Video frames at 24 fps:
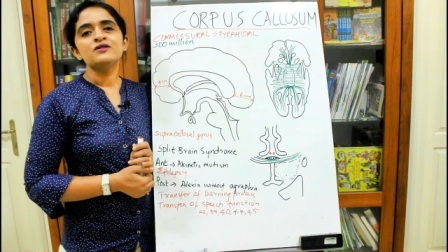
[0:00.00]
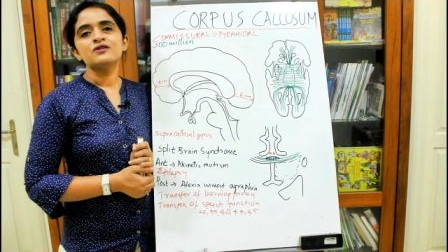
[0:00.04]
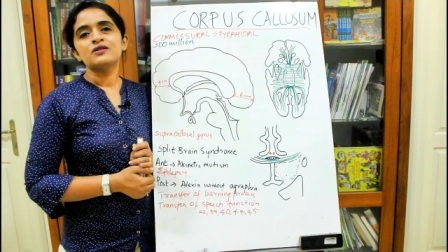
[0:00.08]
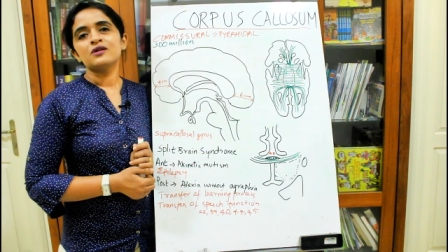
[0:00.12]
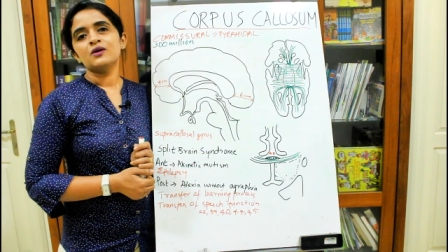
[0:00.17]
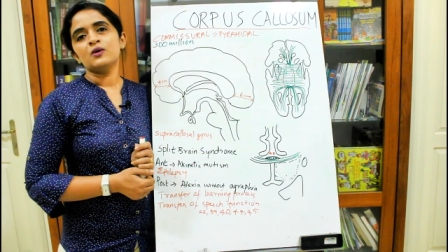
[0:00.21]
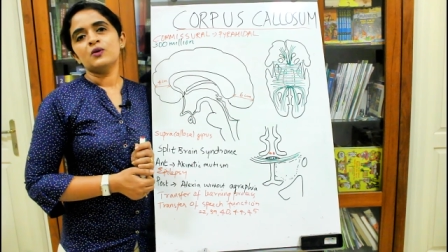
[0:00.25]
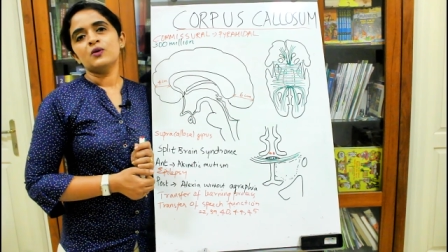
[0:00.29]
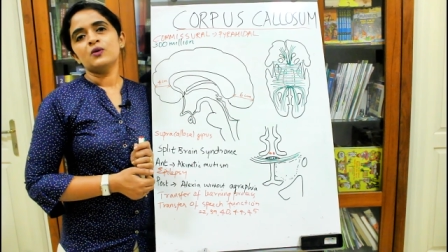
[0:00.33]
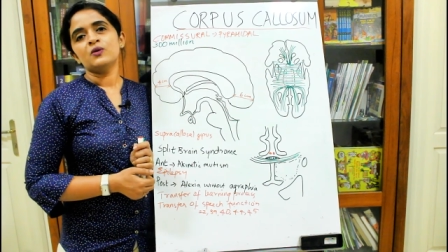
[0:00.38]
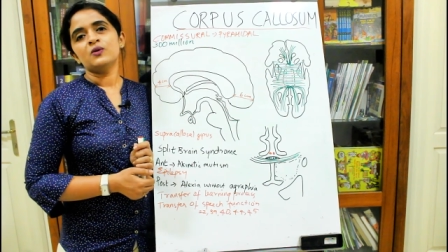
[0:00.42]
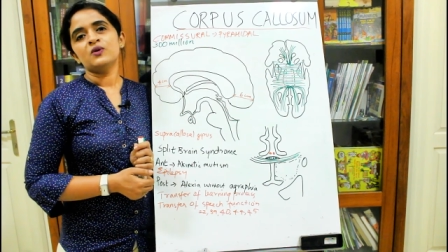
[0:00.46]

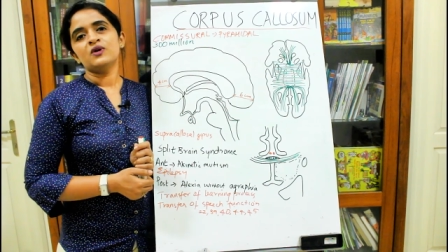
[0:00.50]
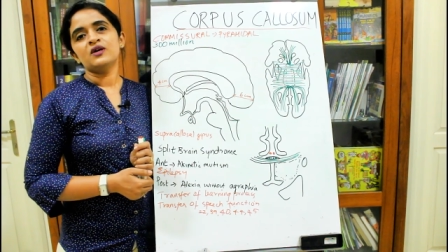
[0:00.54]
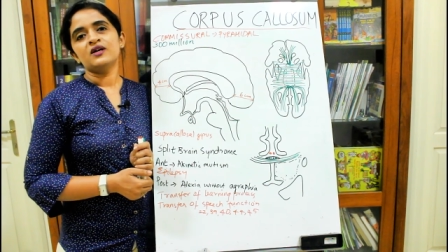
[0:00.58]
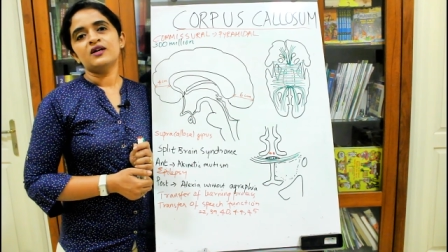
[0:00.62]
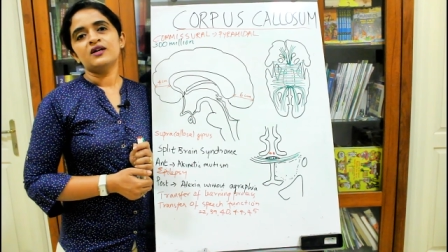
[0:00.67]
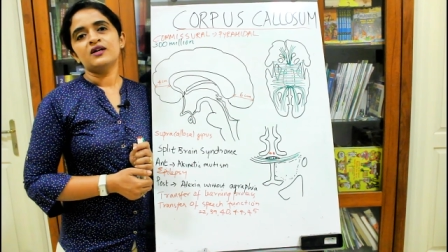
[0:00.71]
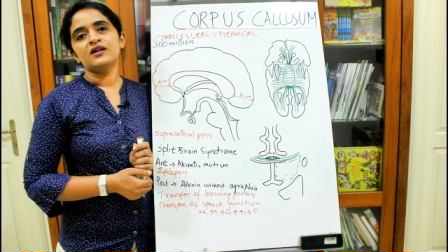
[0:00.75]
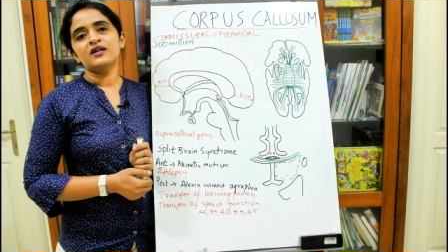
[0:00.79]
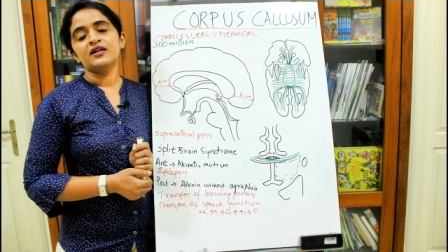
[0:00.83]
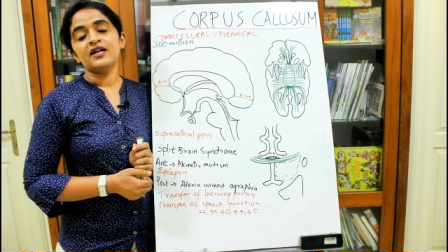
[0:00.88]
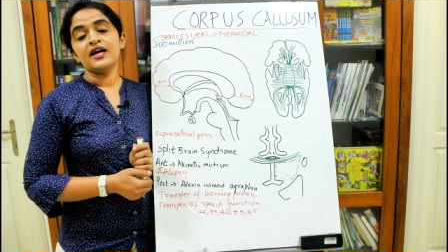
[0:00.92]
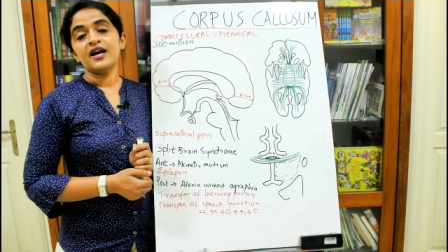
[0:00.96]
So
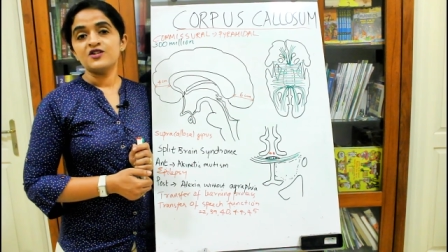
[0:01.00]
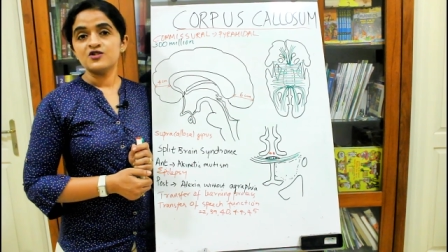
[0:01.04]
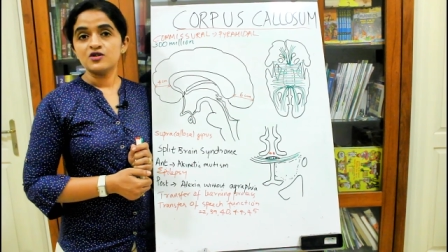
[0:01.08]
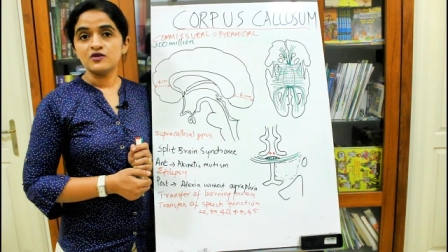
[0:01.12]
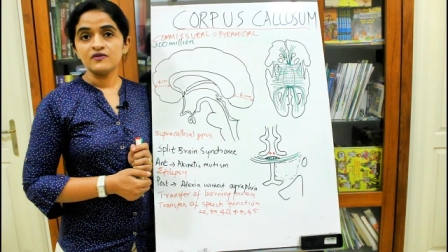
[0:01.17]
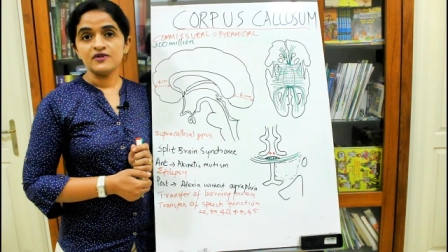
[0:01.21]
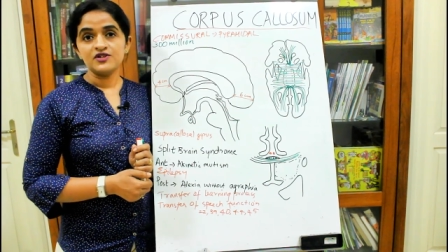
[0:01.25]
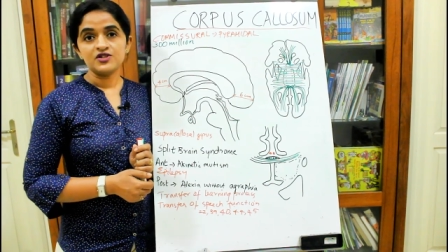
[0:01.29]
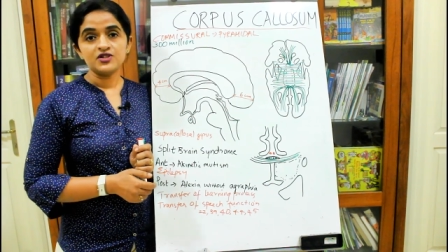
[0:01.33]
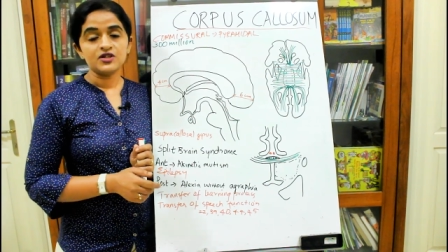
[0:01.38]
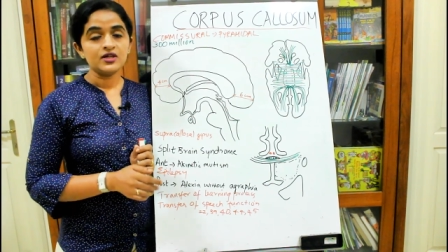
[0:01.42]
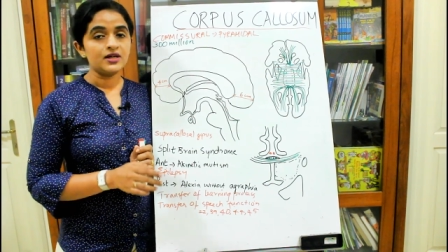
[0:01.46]
uh,
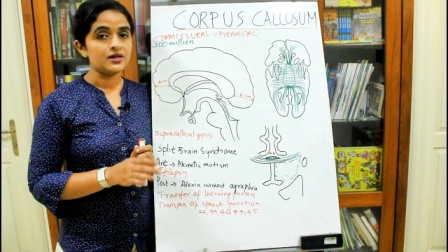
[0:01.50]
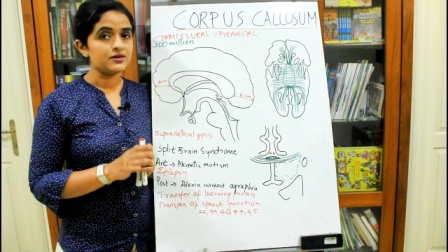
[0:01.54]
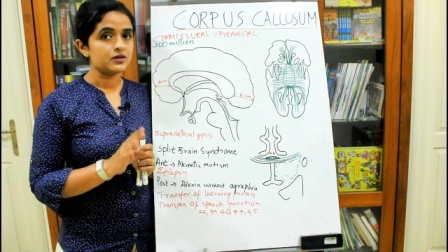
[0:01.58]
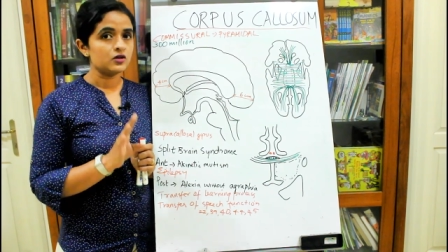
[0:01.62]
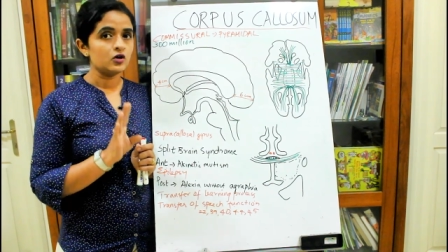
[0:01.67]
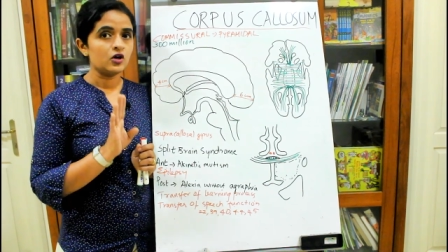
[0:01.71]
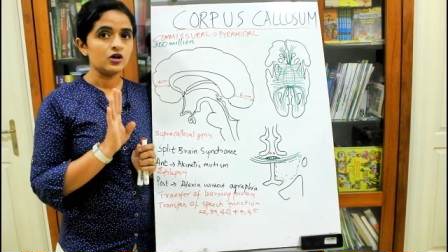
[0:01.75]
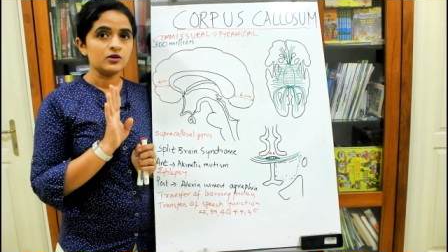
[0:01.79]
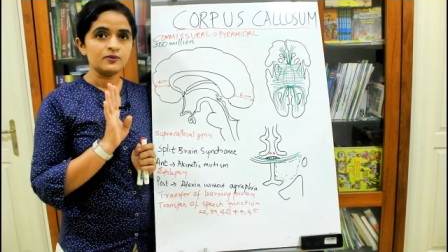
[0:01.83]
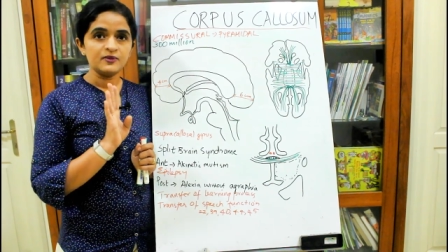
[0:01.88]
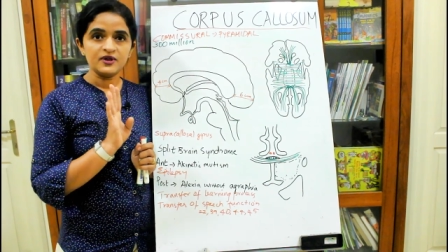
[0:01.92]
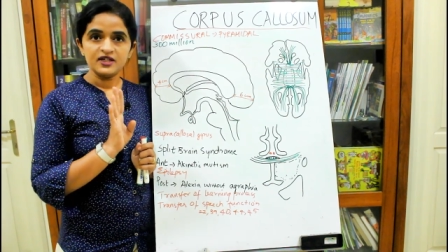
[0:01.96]
lateral ventricle has
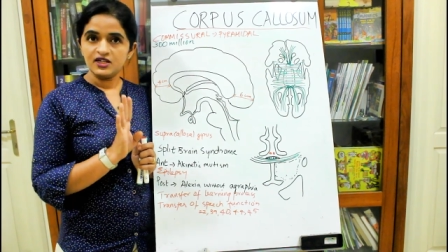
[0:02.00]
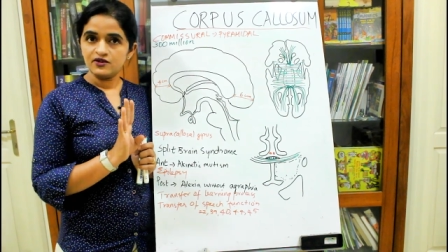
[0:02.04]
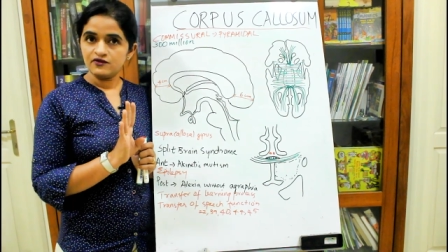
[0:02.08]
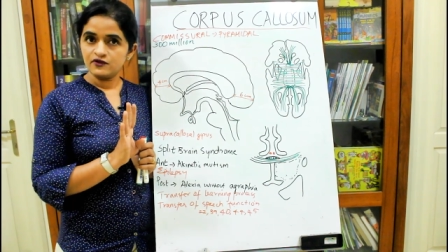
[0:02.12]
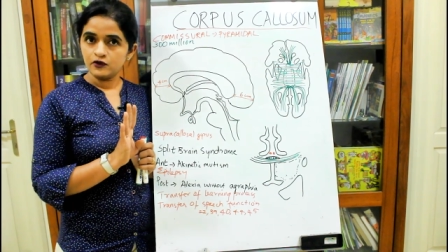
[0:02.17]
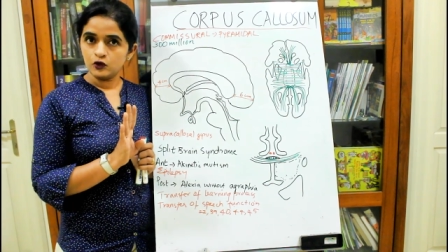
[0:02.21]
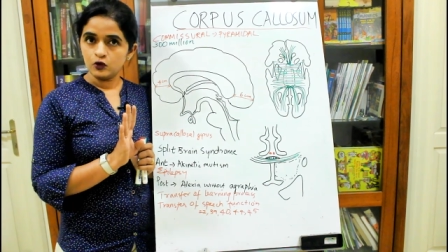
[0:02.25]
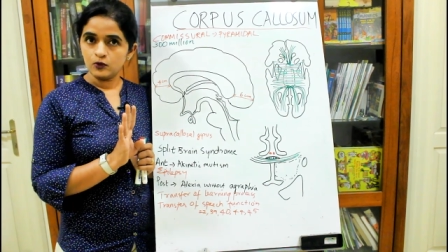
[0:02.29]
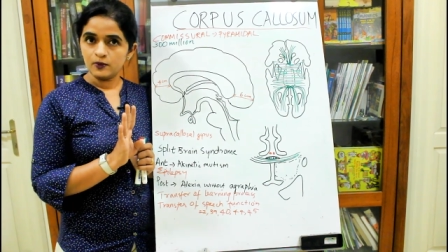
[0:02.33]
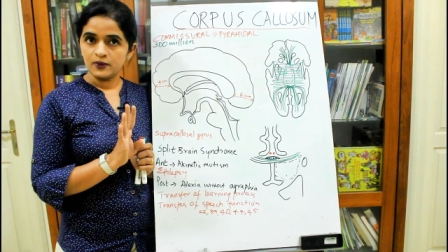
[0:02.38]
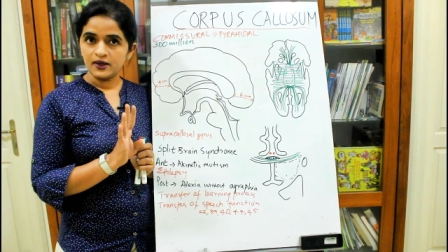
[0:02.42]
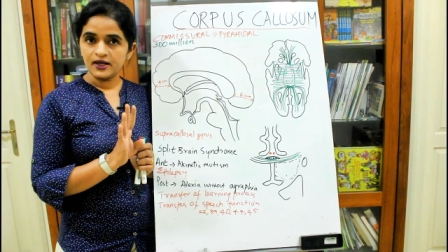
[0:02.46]
got mainly
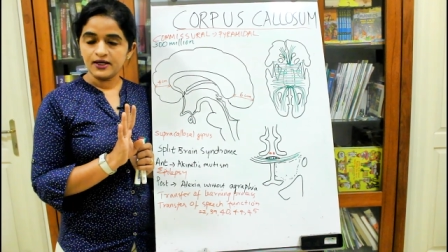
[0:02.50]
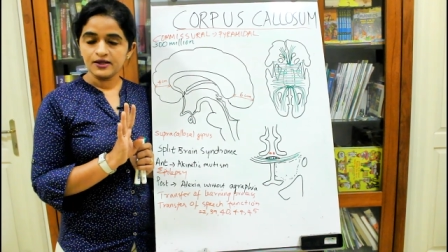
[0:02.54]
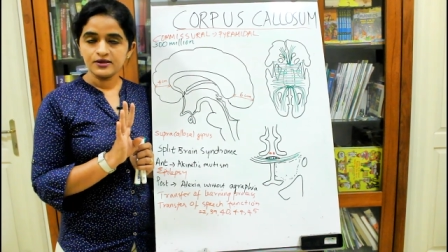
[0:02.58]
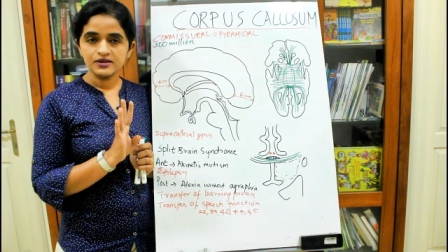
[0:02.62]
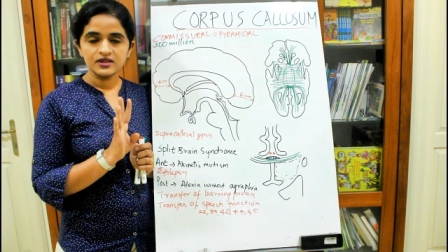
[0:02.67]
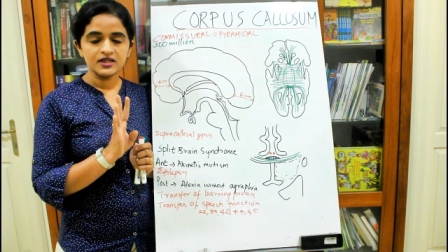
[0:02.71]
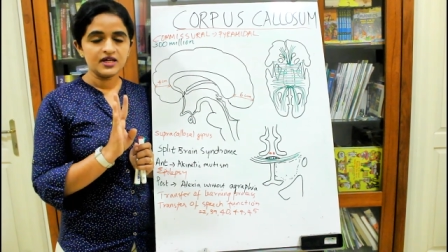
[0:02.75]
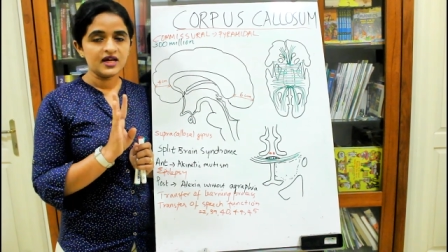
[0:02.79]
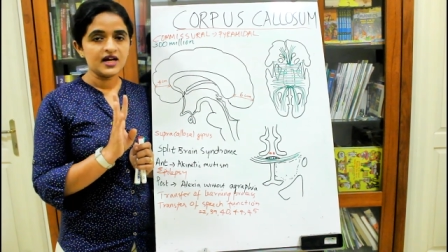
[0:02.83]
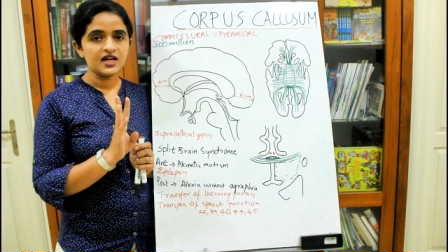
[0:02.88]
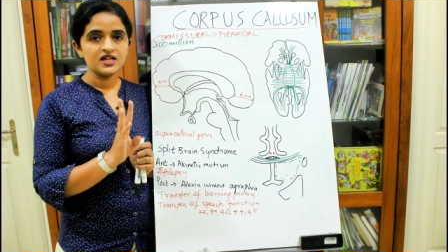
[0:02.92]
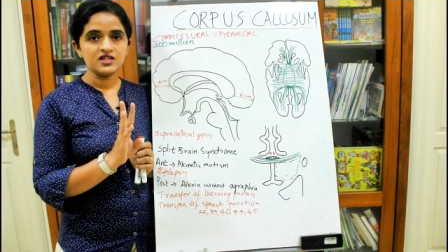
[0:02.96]
four parts,
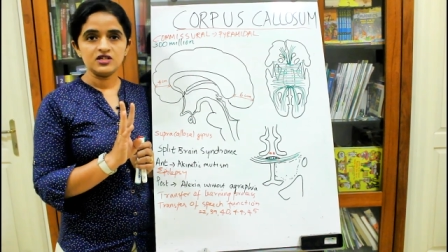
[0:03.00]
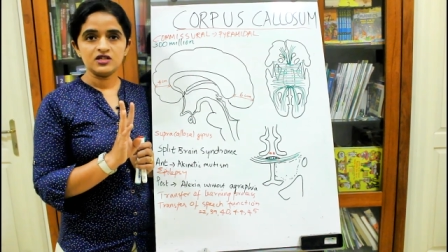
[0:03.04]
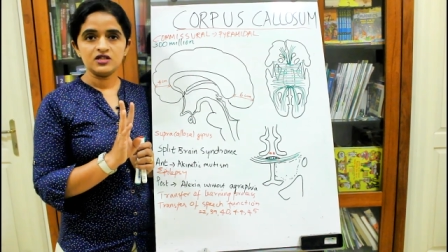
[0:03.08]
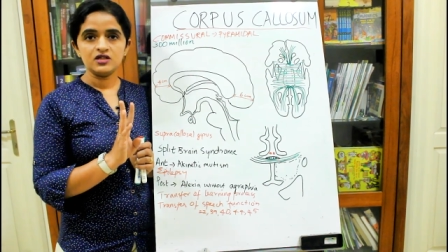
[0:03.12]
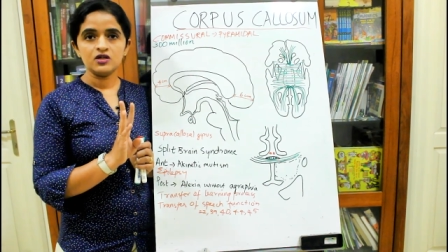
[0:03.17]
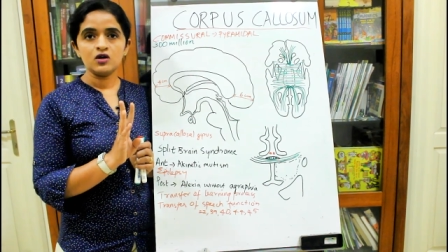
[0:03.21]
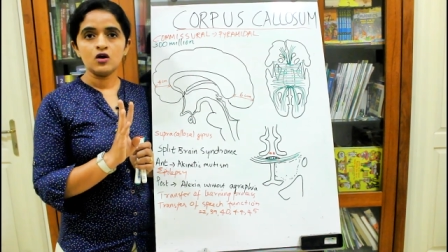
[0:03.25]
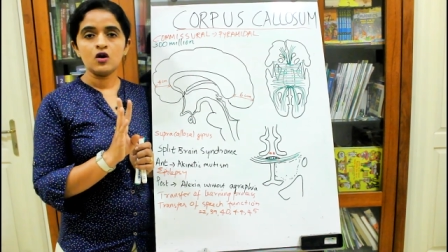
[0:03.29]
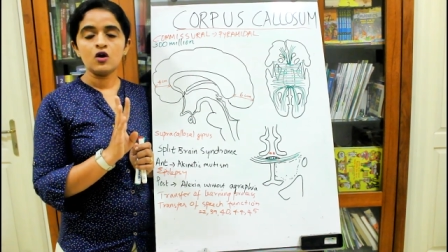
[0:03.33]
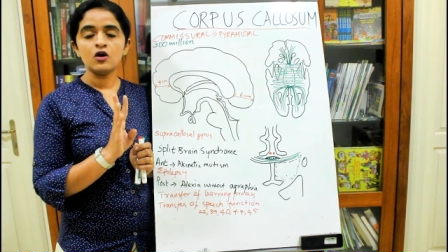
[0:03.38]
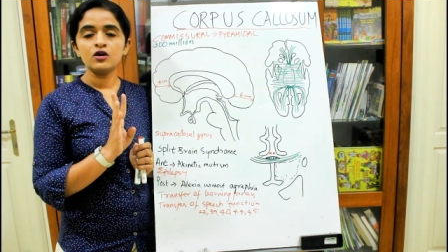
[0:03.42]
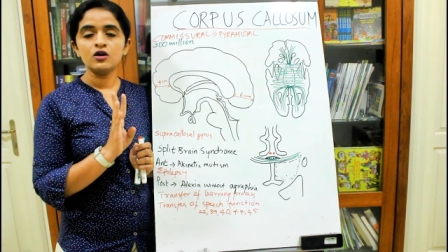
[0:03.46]
the anterior